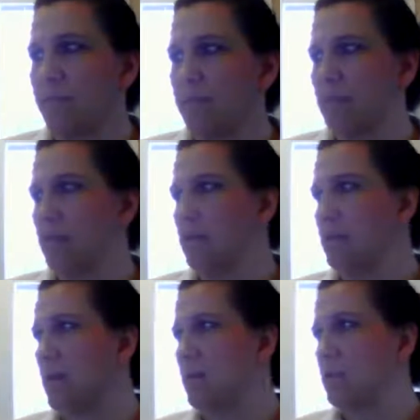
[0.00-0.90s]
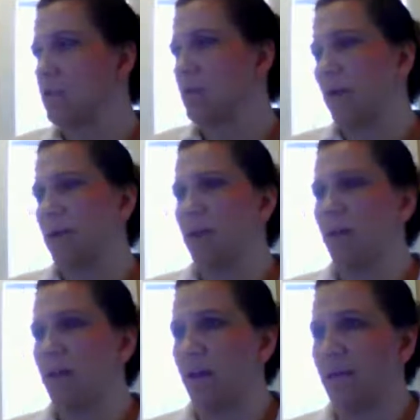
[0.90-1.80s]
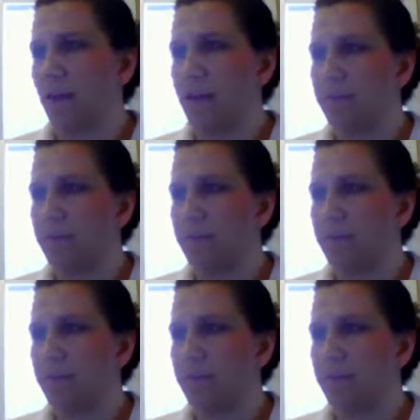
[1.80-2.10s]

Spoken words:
the equals to 1 and all that, right?